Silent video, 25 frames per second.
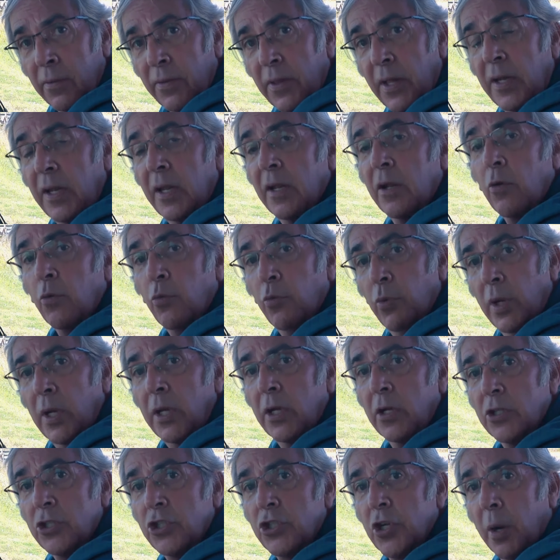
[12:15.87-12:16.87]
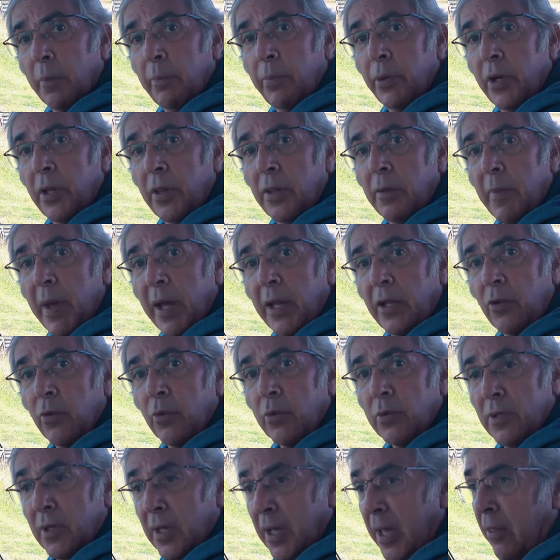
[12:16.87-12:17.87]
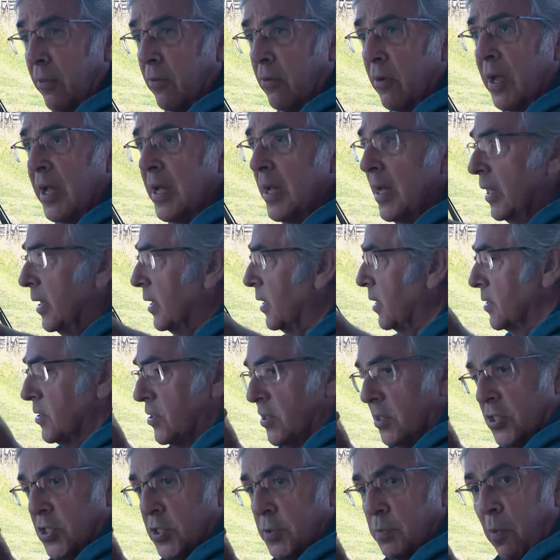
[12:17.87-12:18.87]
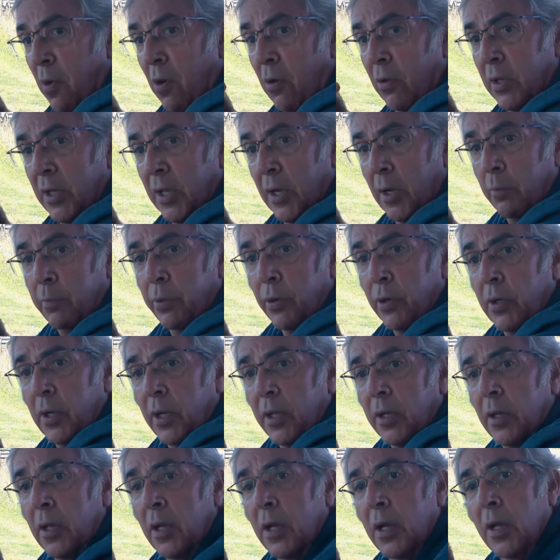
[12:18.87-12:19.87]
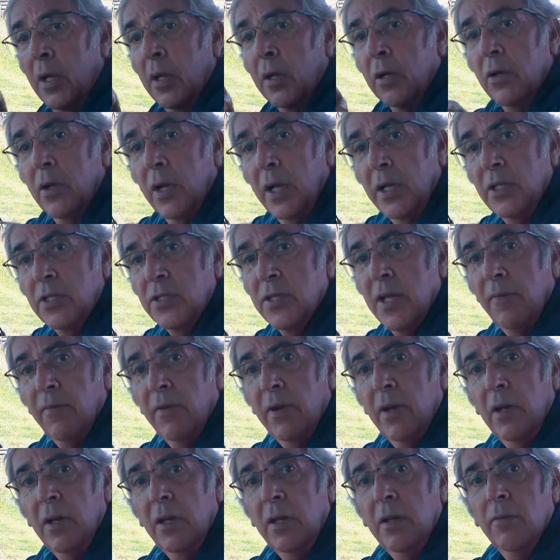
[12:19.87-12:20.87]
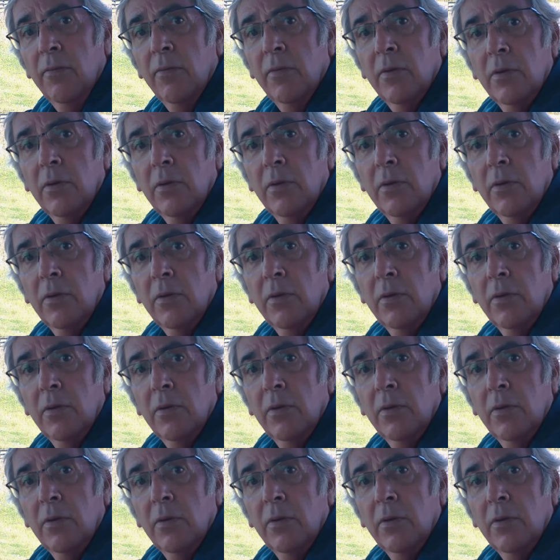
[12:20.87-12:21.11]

They did a really good job putting the manual together. And it's a small little booklet. Can I just have it, honey?